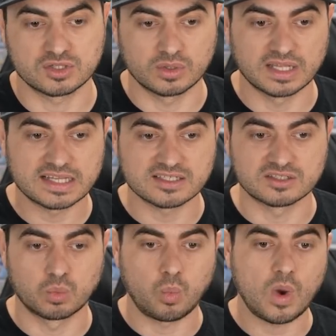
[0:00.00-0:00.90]
So unless
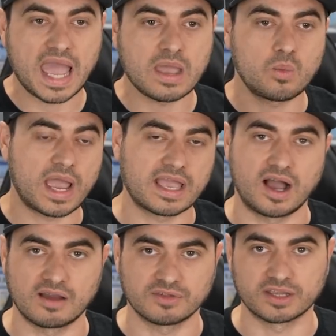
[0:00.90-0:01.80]
it's way, way
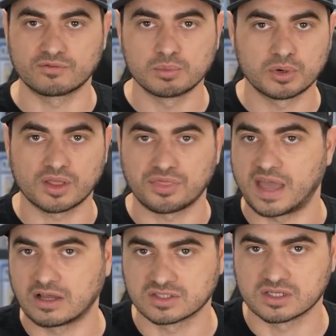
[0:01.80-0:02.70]
off, like if you put
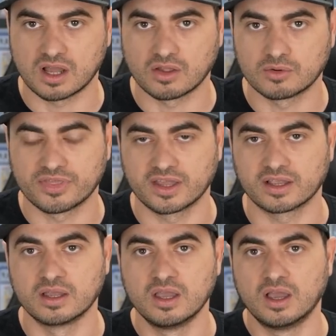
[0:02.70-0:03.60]
$1,000 thing